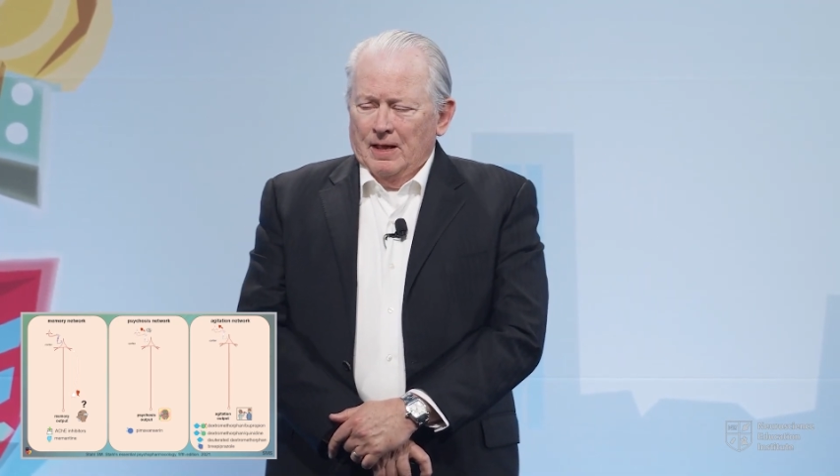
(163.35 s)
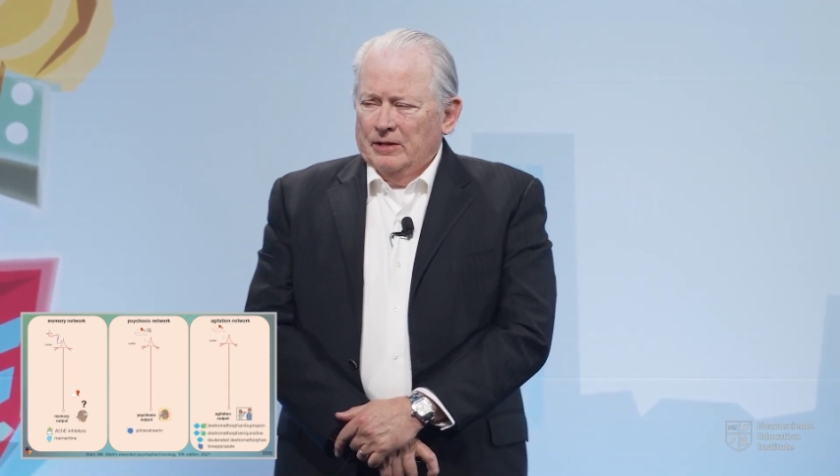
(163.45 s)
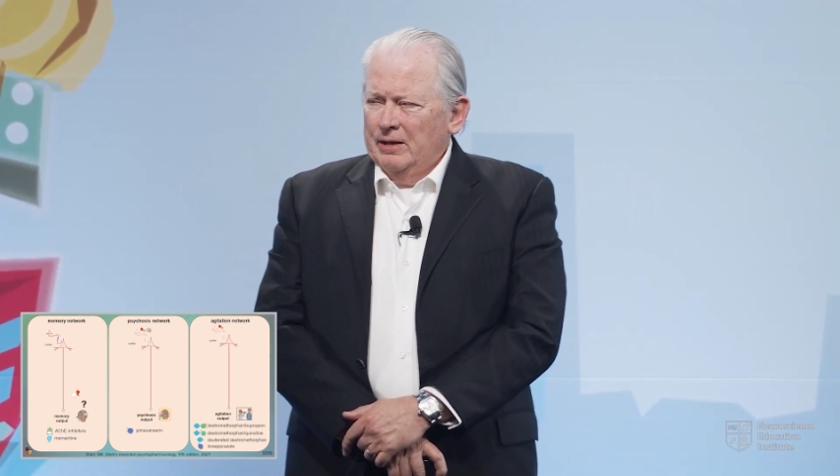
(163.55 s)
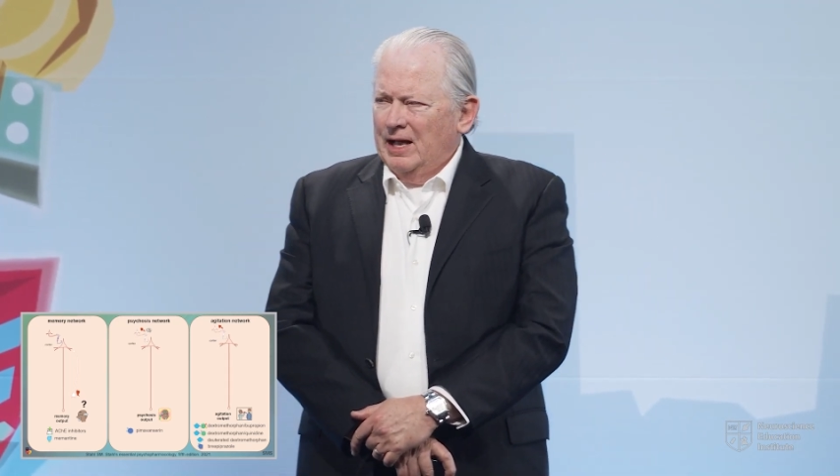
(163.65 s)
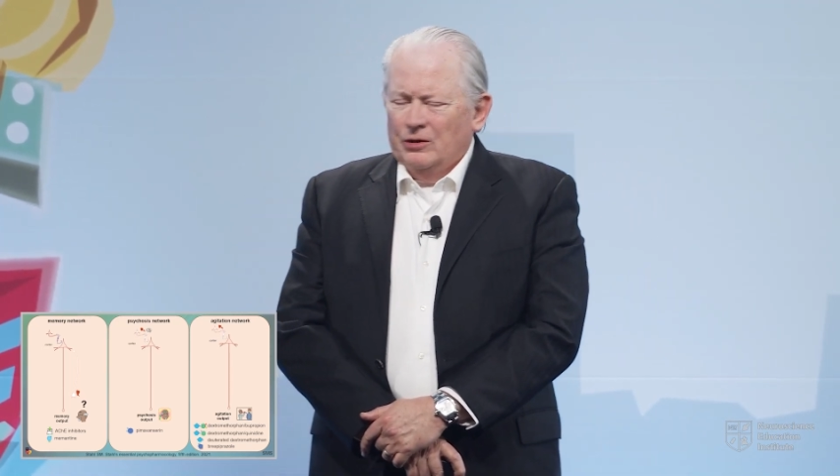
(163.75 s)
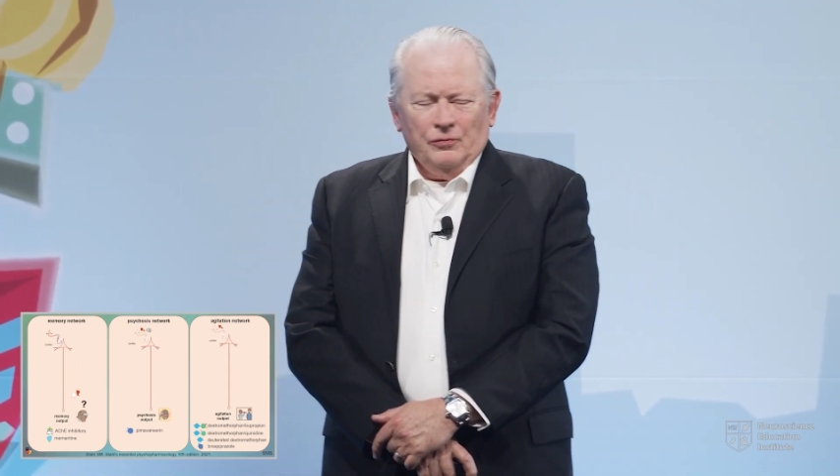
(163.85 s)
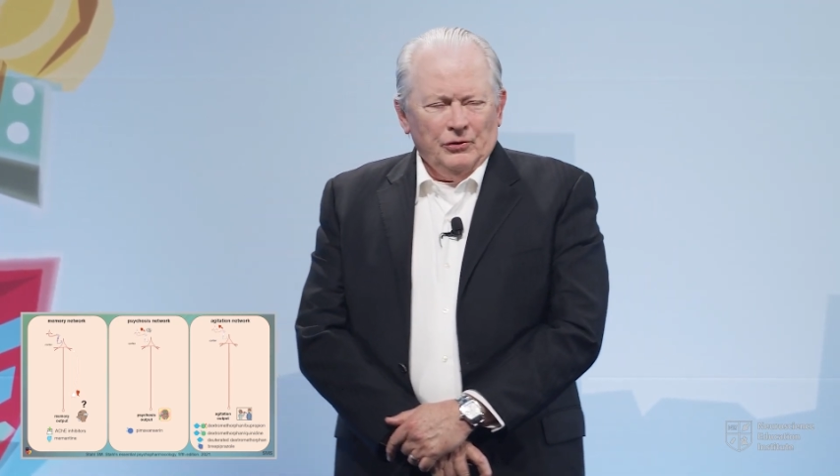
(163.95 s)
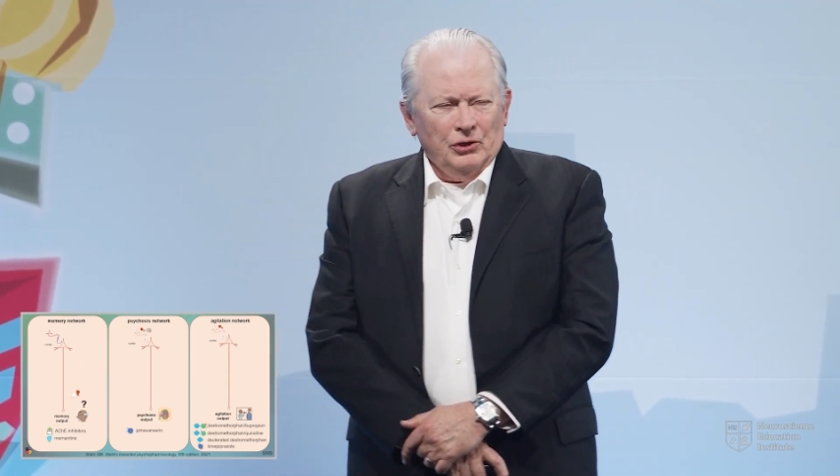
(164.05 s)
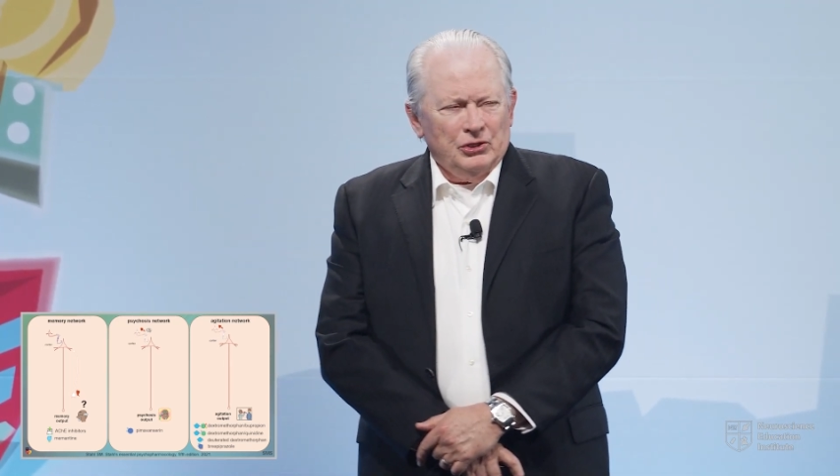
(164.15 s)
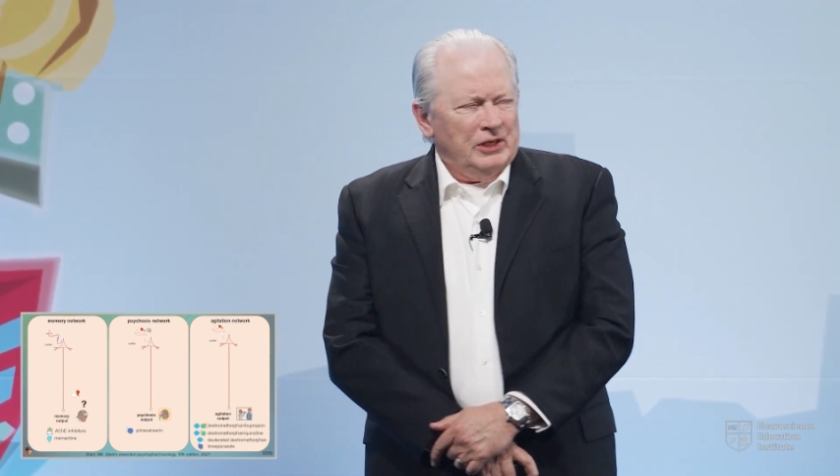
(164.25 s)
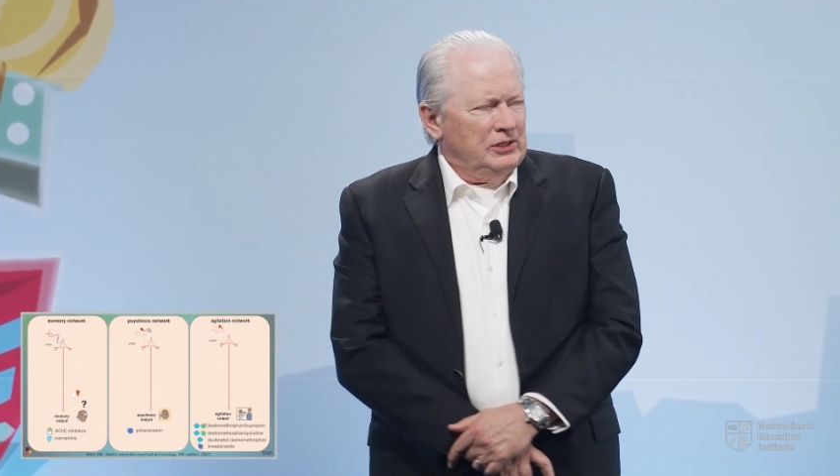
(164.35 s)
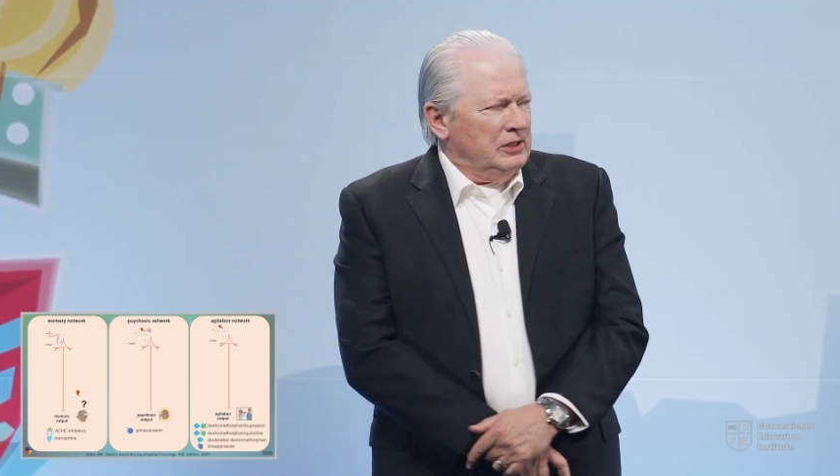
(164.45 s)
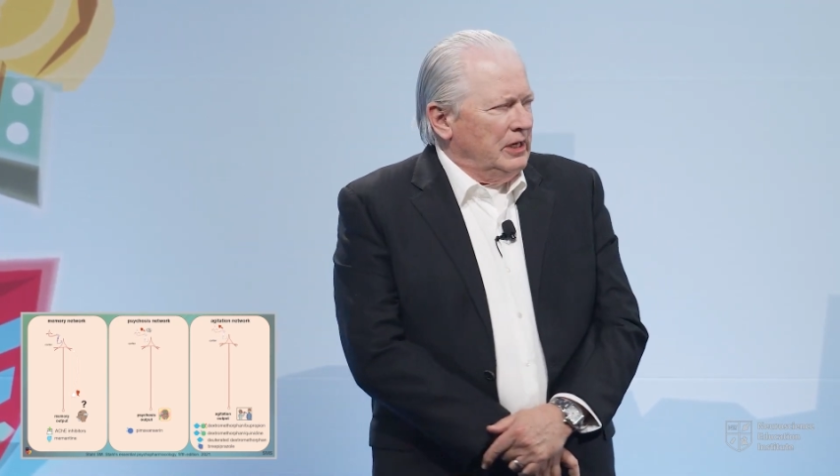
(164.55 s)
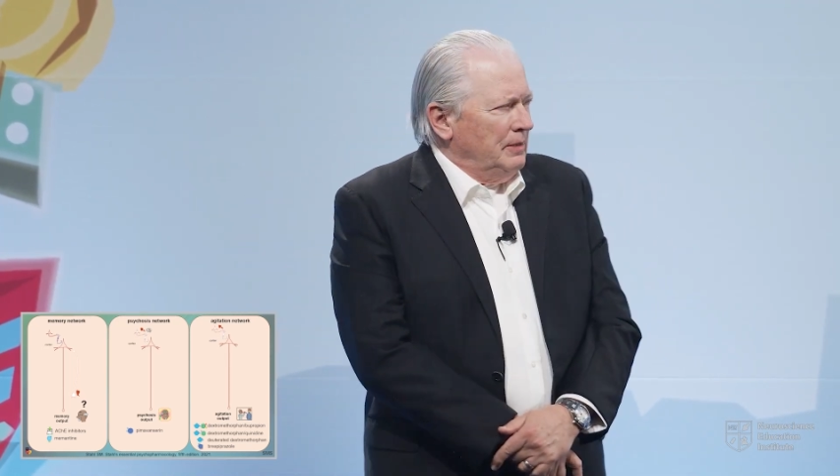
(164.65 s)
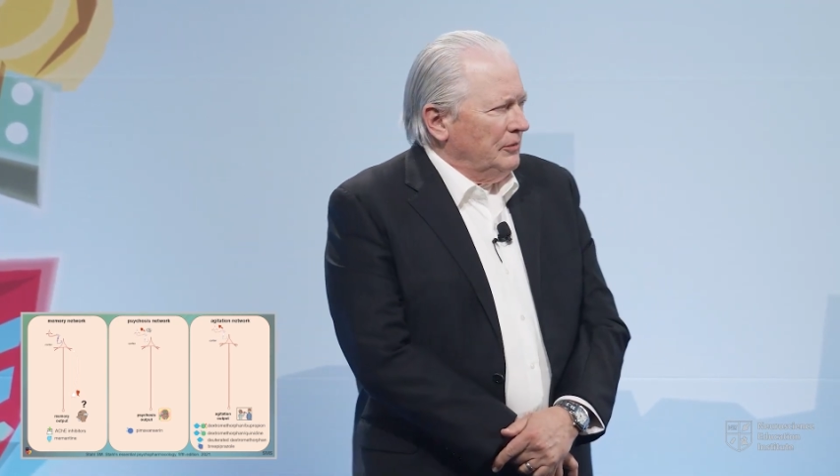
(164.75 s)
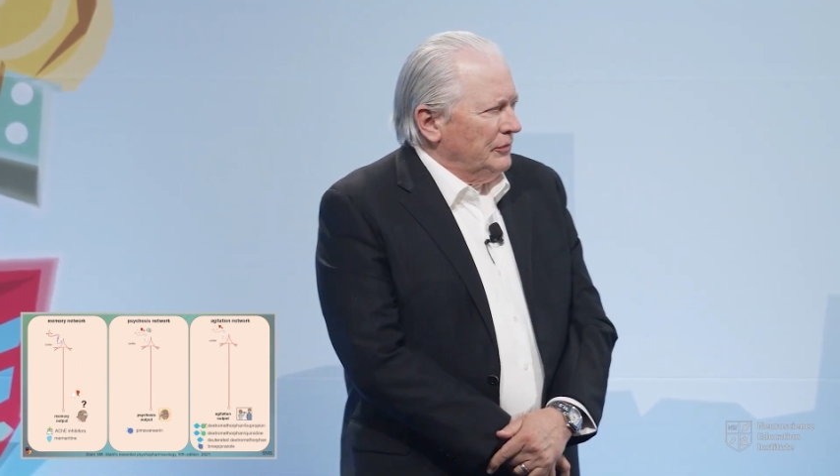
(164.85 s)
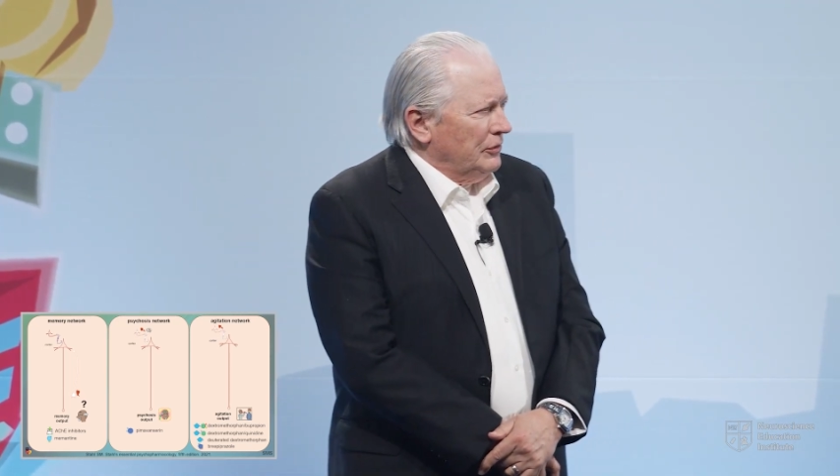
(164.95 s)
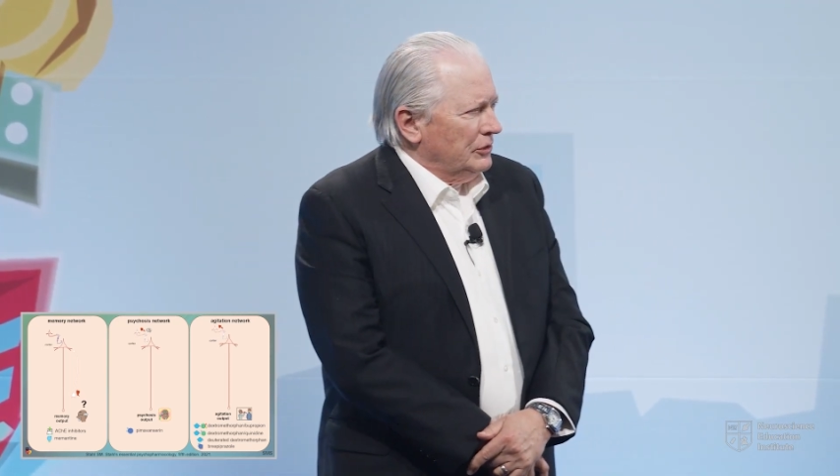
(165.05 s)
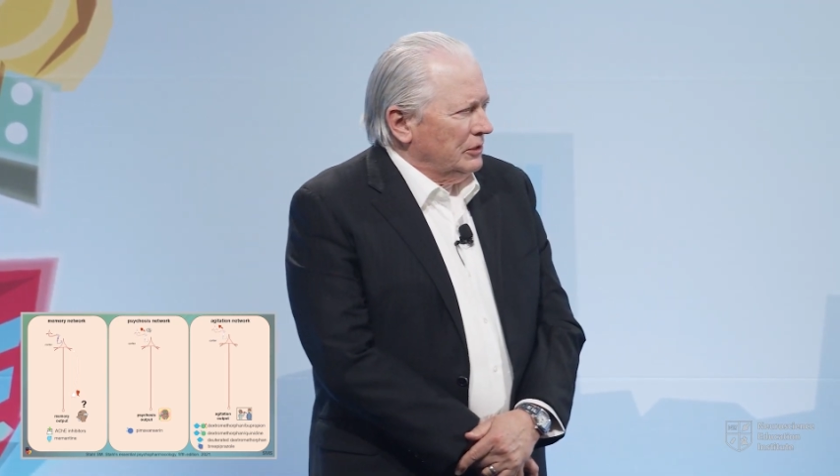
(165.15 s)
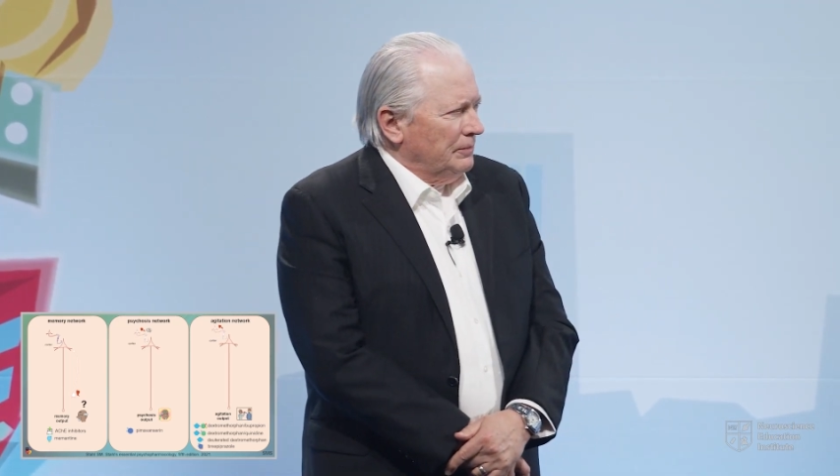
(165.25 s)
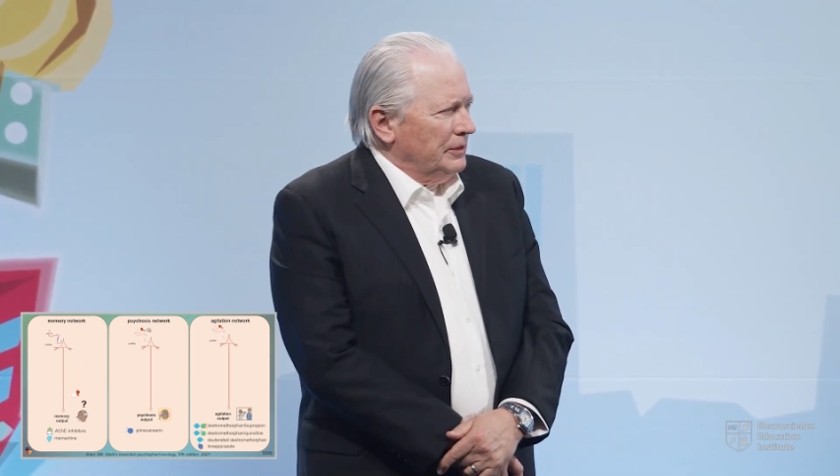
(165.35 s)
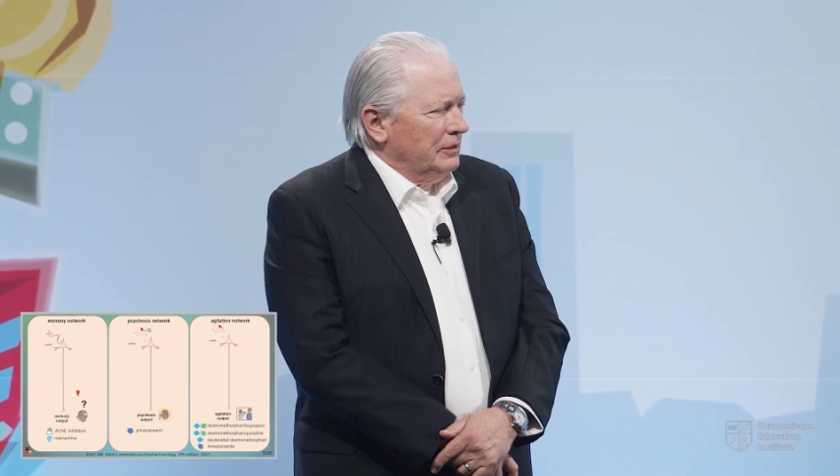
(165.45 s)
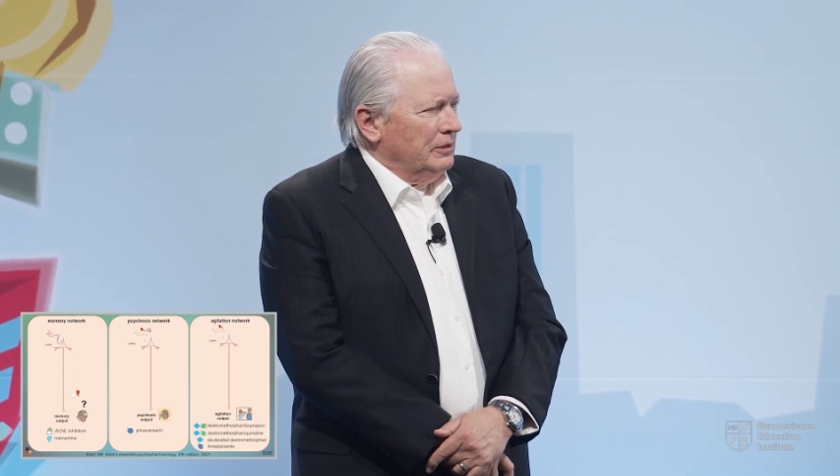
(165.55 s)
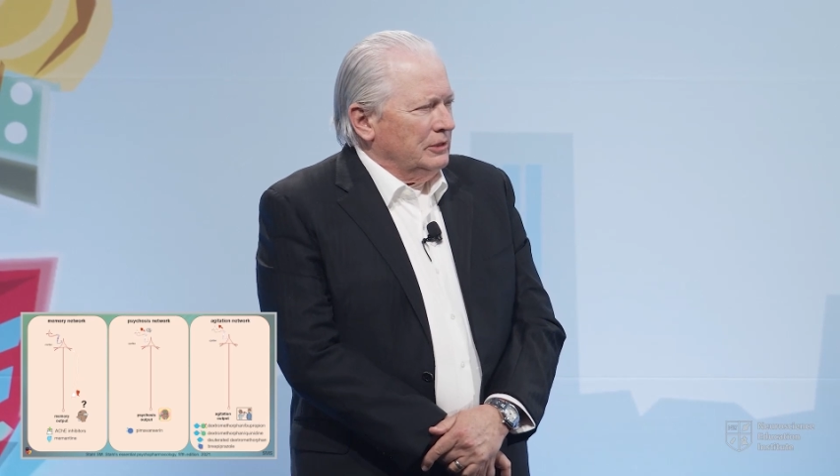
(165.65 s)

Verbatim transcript: They, I don't know if they're going to change the name of it or something.